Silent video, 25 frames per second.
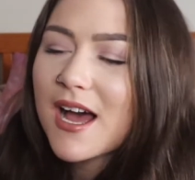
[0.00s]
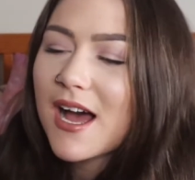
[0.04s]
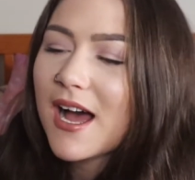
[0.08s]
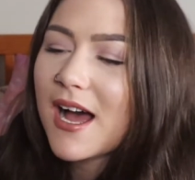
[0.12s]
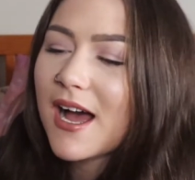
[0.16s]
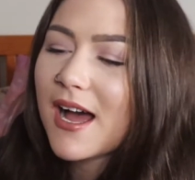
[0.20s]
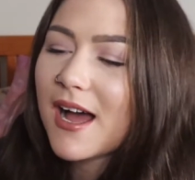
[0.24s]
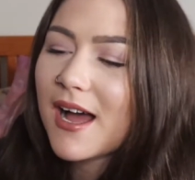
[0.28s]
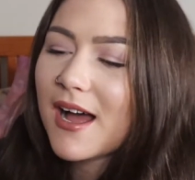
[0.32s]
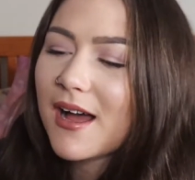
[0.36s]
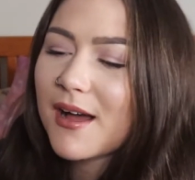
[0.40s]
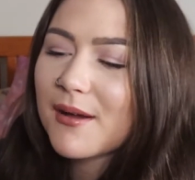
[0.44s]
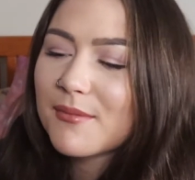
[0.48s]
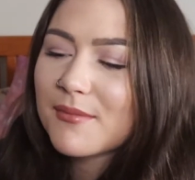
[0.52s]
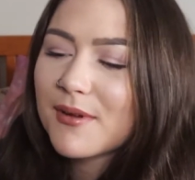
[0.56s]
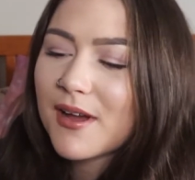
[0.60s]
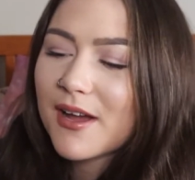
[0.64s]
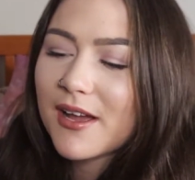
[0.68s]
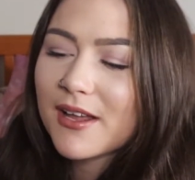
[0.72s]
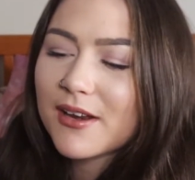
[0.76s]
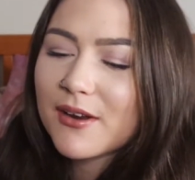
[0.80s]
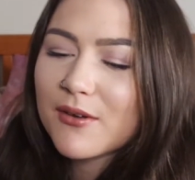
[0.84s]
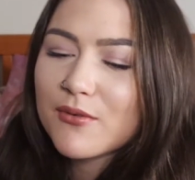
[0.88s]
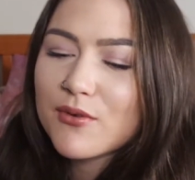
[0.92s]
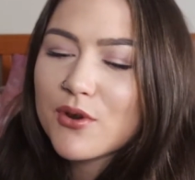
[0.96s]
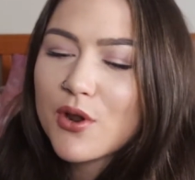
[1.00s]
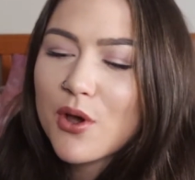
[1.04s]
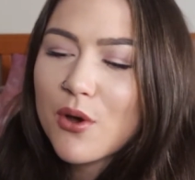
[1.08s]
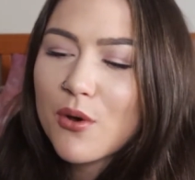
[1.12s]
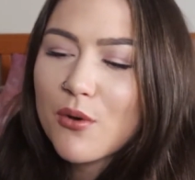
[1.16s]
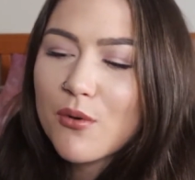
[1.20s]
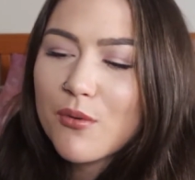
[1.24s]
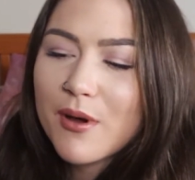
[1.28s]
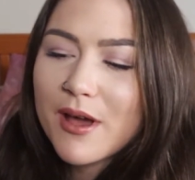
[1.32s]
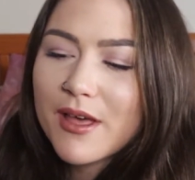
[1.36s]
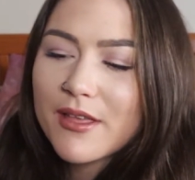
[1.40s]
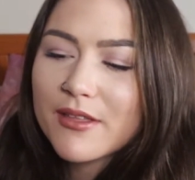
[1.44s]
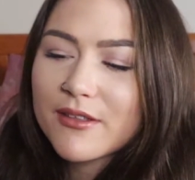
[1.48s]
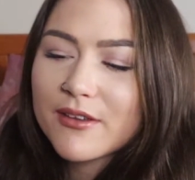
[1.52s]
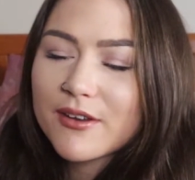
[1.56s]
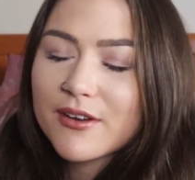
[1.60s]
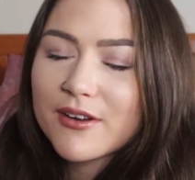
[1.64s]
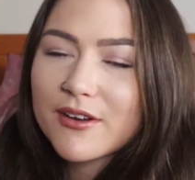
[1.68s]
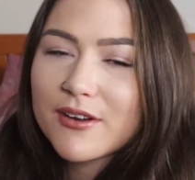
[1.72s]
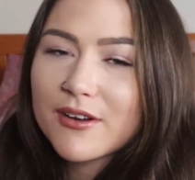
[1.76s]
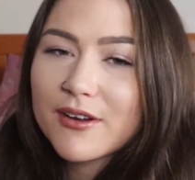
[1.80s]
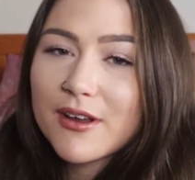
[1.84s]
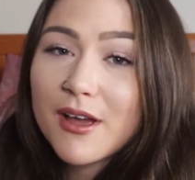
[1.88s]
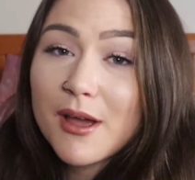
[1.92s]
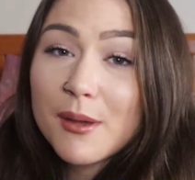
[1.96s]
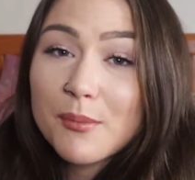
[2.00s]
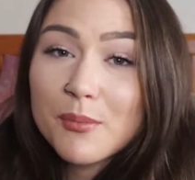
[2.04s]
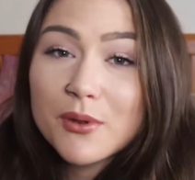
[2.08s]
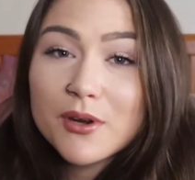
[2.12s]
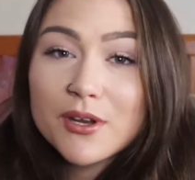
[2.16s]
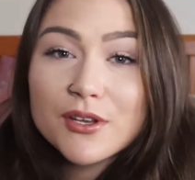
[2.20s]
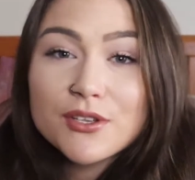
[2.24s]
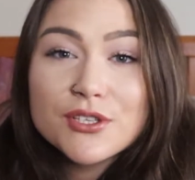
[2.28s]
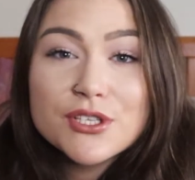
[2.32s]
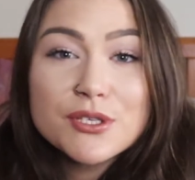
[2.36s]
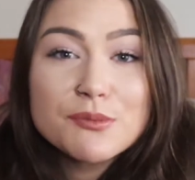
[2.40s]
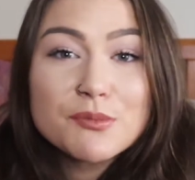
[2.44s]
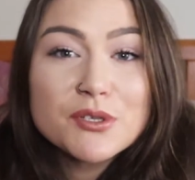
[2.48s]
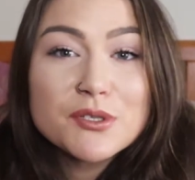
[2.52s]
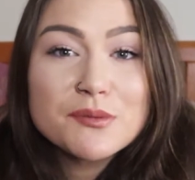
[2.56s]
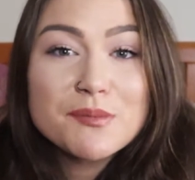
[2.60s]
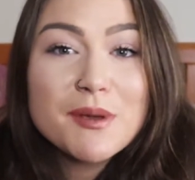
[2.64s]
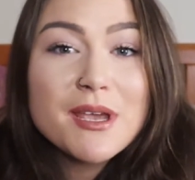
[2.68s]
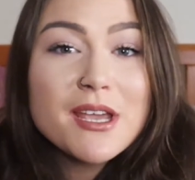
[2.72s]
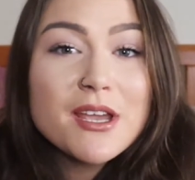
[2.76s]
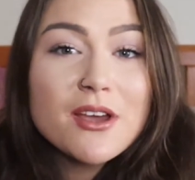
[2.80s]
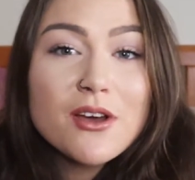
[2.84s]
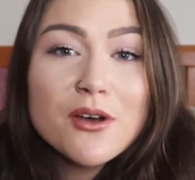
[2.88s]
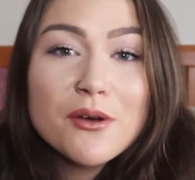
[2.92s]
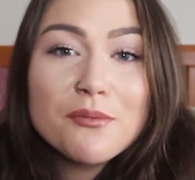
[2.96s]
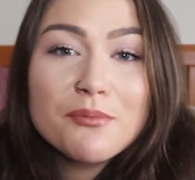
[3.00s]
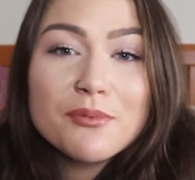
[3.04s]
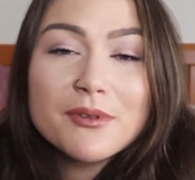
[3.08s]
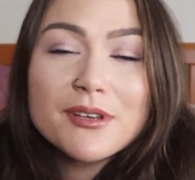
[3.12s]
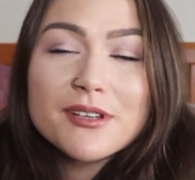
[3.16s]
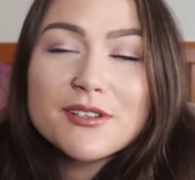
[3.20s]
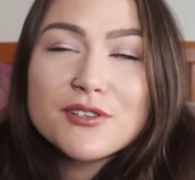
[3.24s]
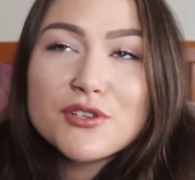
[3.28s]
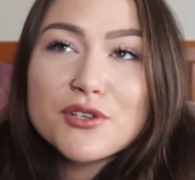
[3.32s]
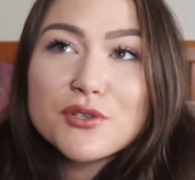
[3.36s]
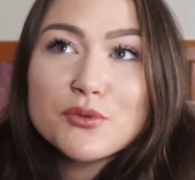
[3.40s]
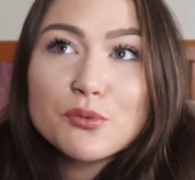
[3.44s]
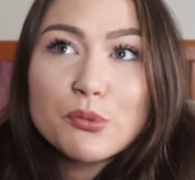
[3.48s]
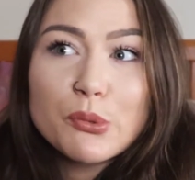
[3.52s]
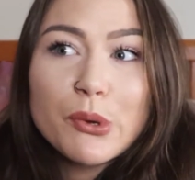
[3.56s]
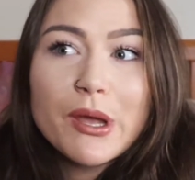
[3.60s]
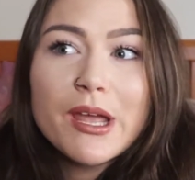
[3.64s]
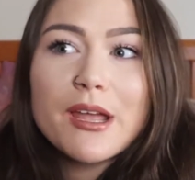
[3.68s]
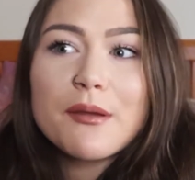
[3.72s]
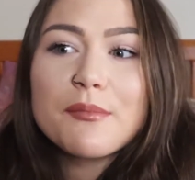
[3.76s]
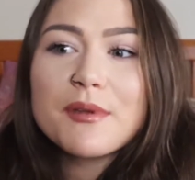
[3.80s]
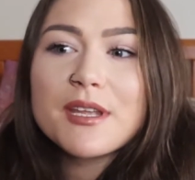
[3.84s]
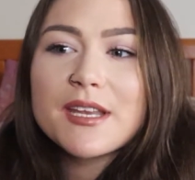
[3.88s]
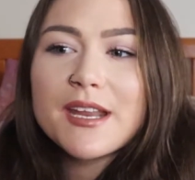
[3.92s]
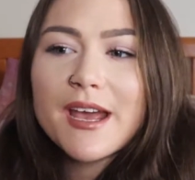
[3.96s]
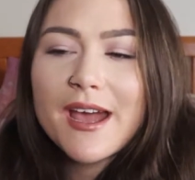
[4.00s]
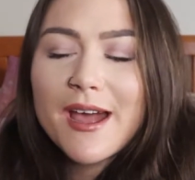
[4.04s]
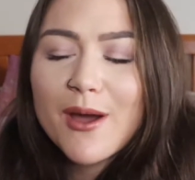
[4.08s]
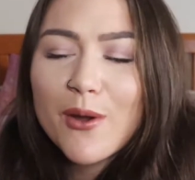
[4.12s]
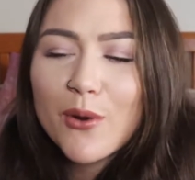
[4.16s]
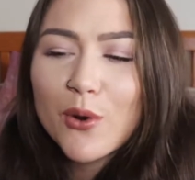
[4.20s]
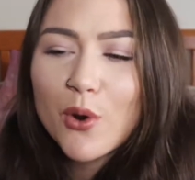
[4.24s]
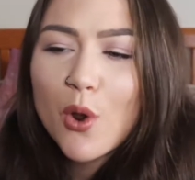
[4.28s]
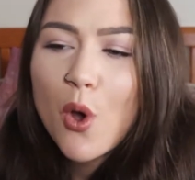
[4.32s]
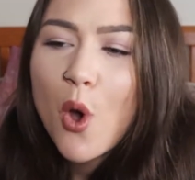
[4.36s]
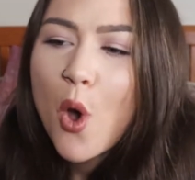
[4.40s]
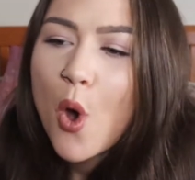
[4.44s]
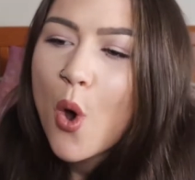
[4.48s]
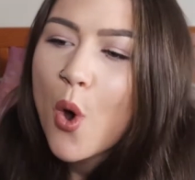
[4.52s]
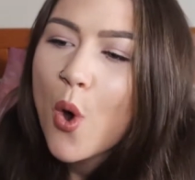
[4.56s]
I don't know whether I put on too much makeup and it's just weighing me down,